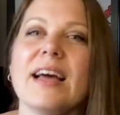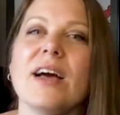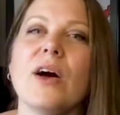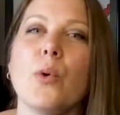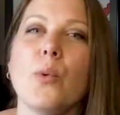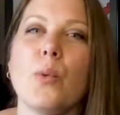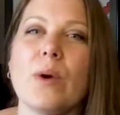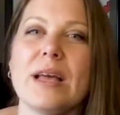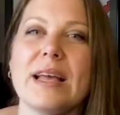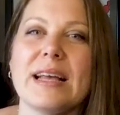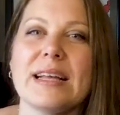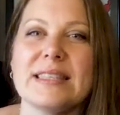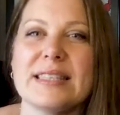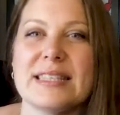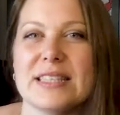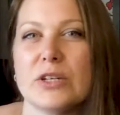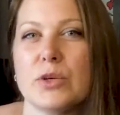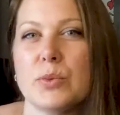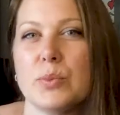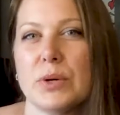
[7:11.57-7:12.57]
we can
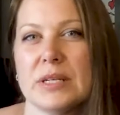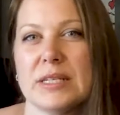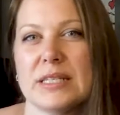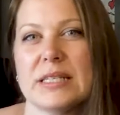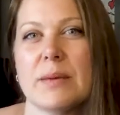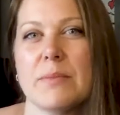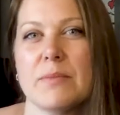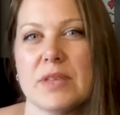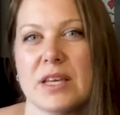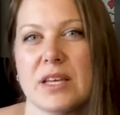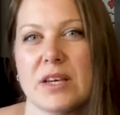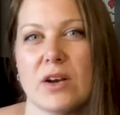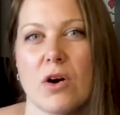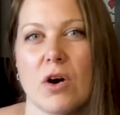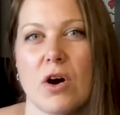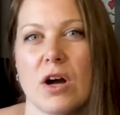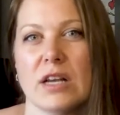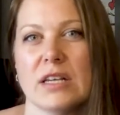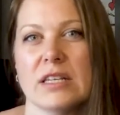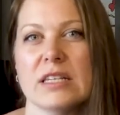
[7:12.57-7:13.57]
still put something
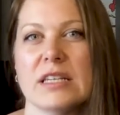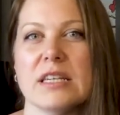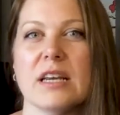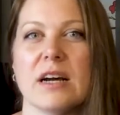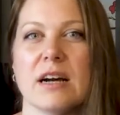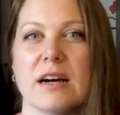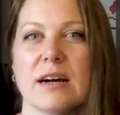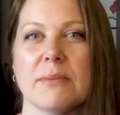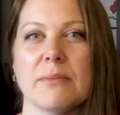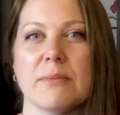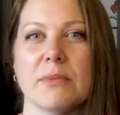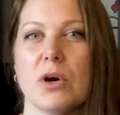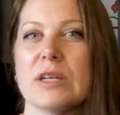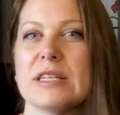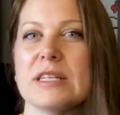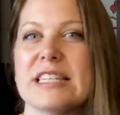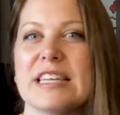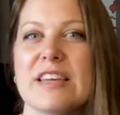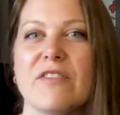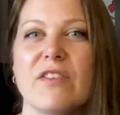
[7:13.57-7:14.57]
on
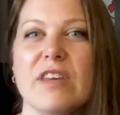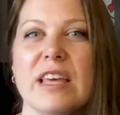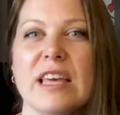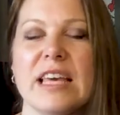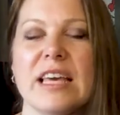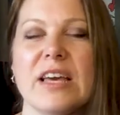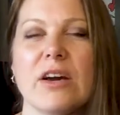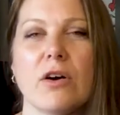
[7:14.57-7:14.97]
TV,